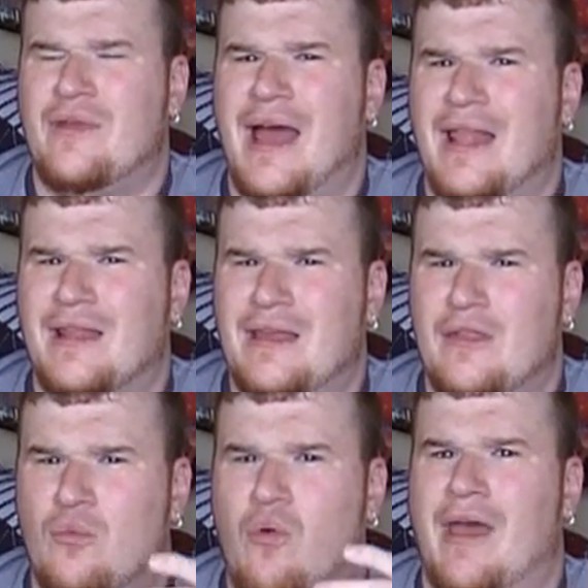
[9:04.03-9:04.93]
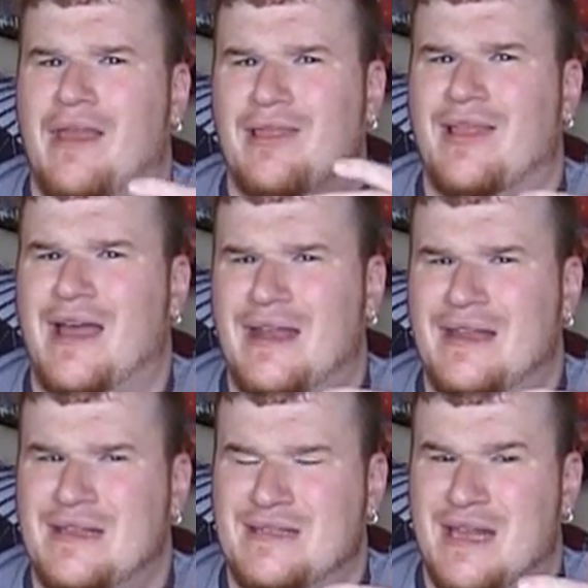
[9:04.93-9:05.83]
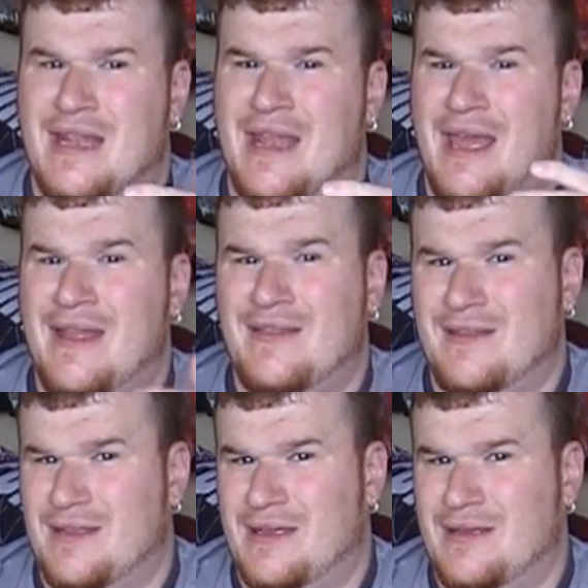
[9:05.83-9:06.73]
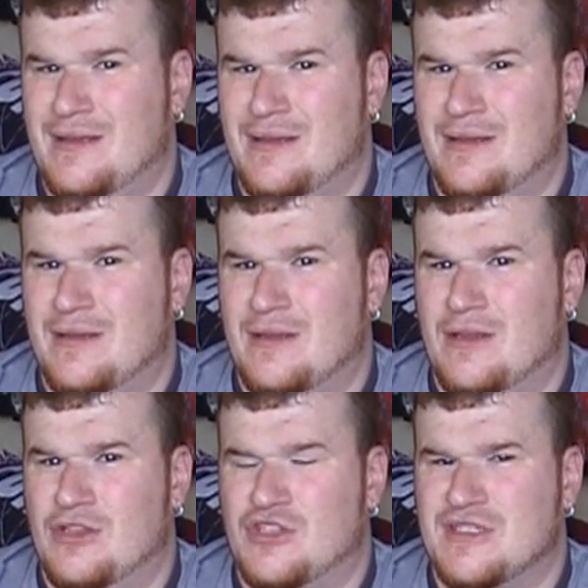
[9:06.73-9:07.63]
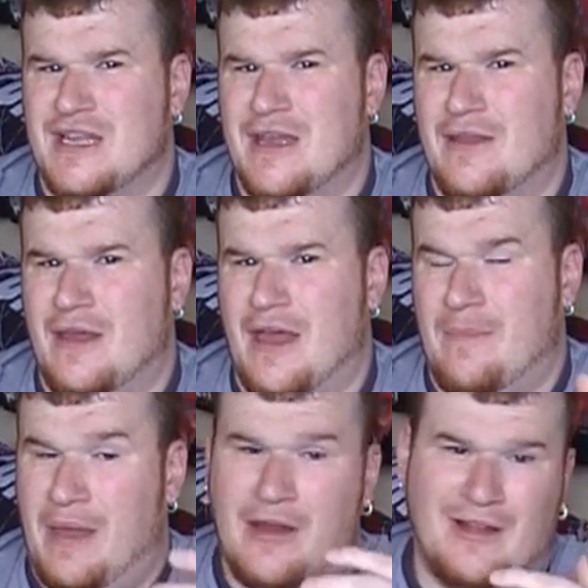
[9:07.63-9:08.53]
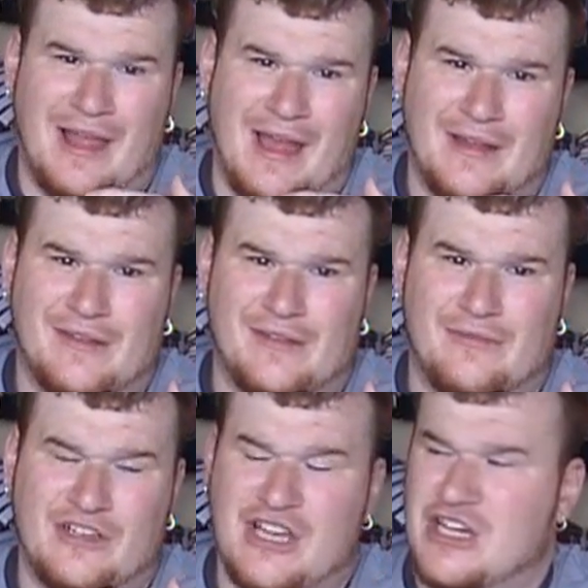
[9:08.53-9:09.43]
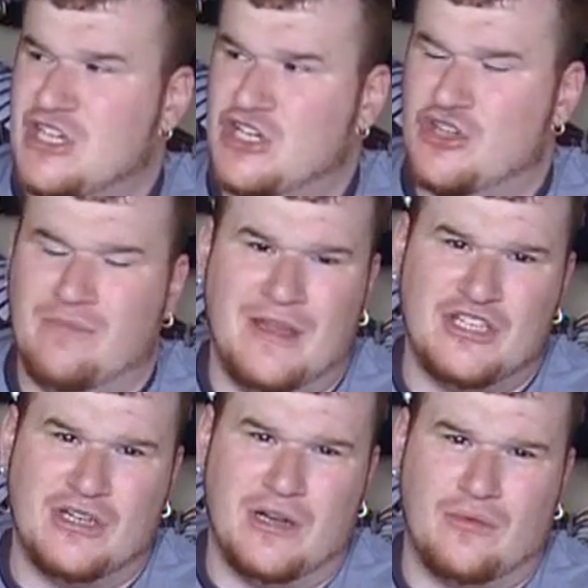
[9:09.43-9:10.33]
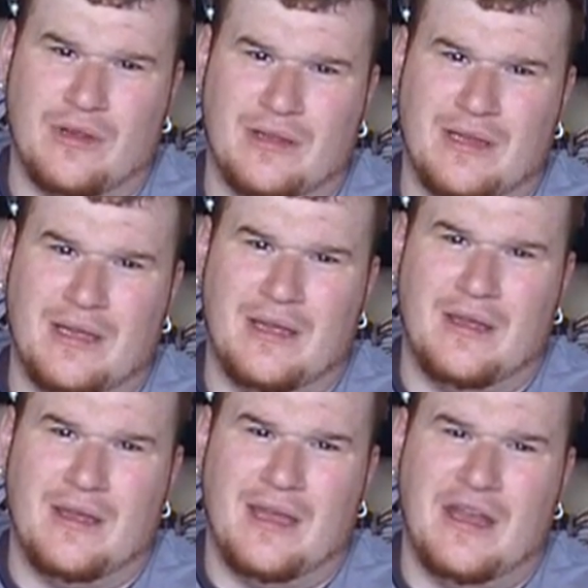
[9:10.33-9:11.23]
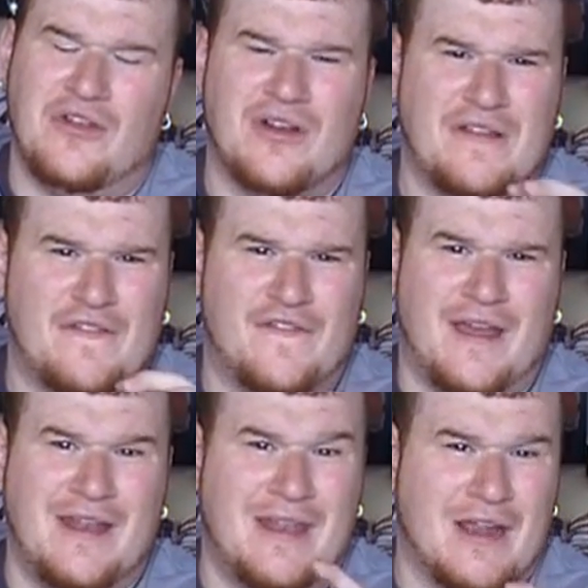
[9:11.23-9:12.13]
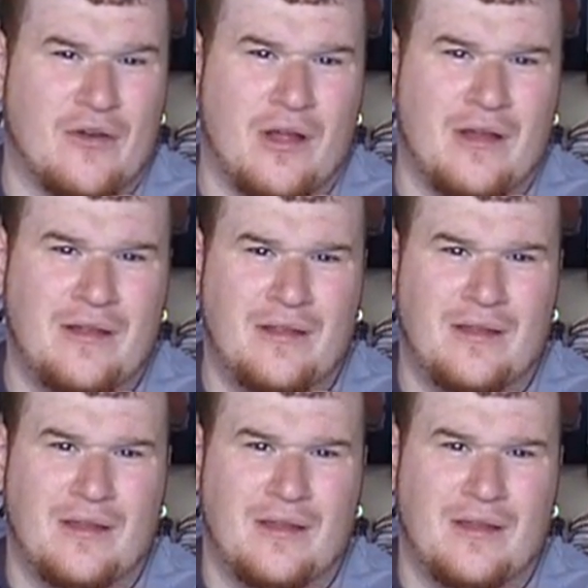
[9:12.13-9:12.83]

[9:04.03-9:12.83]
reality the white light is an entity, just like Parallax, which actually I should mention here quickly. In order to fight Necron,